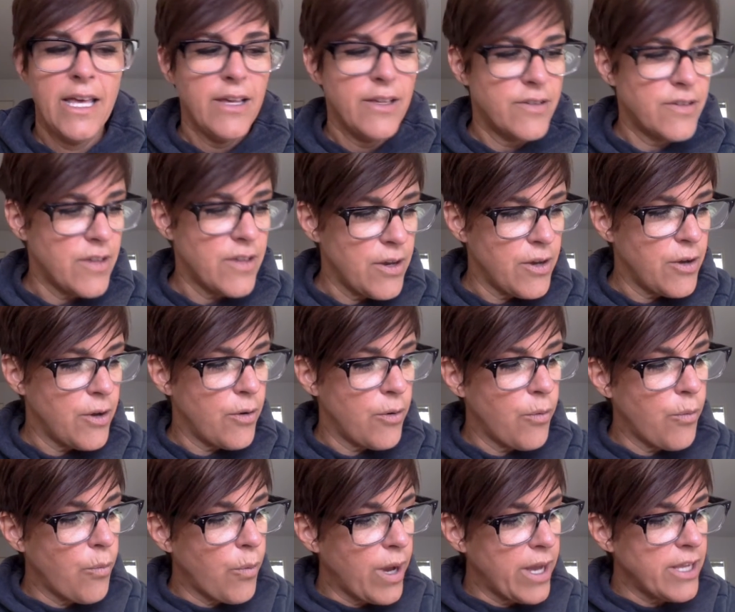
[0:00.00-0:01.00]

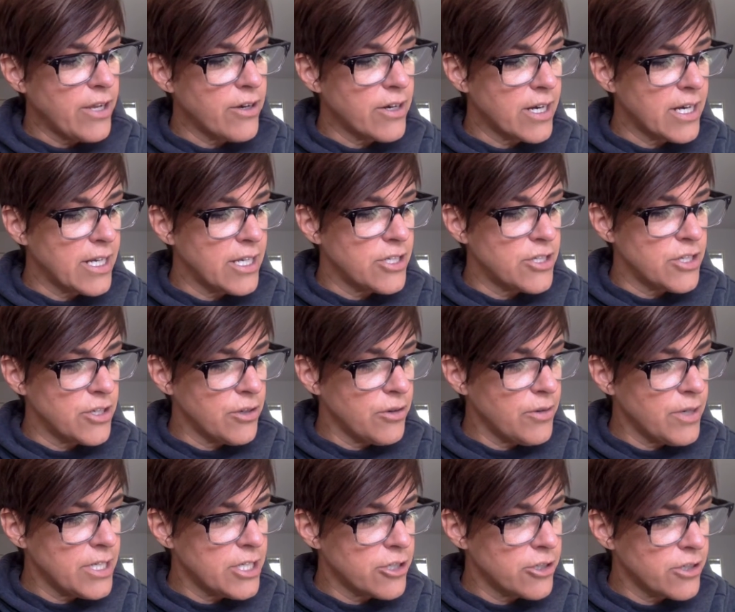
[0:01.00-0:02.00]
So what you're going to
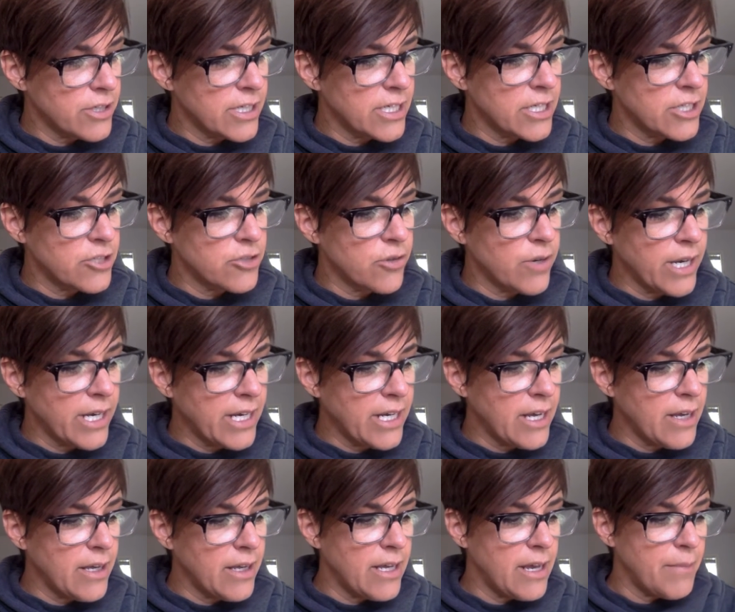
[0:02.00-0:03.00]
do is you're going to join
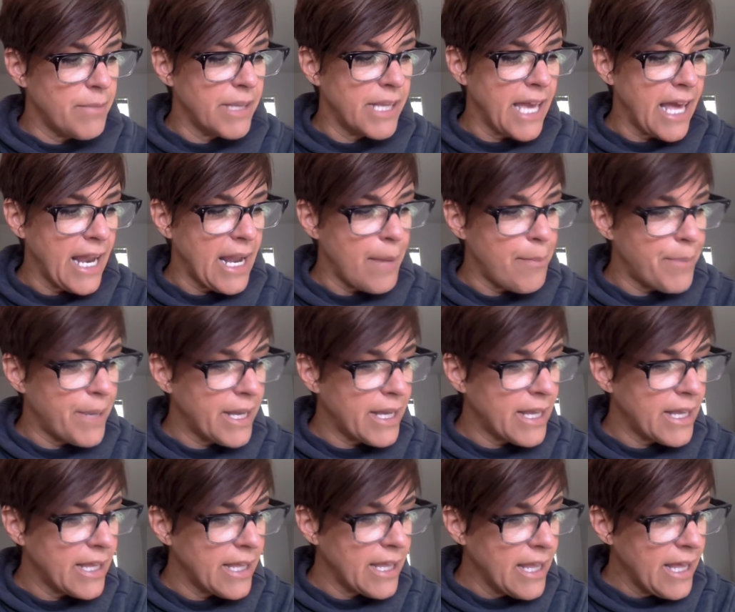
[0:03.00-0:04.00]
Get
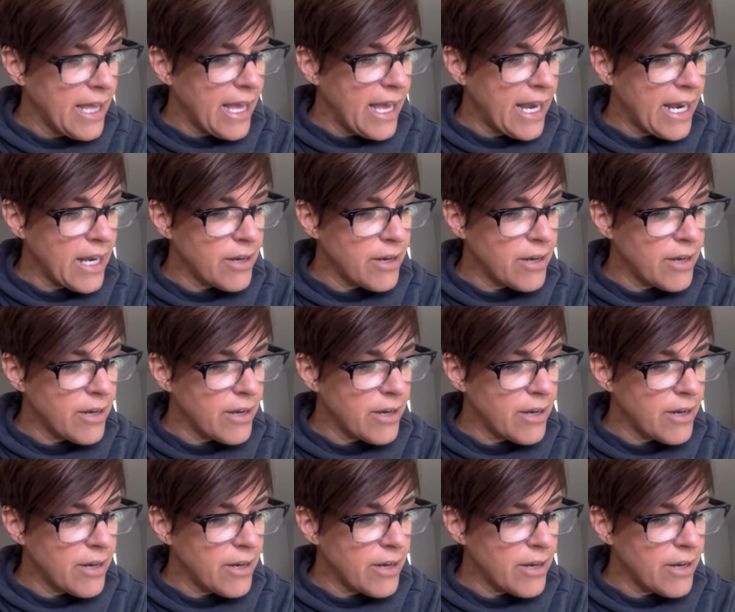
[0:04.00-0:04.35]
Epic, and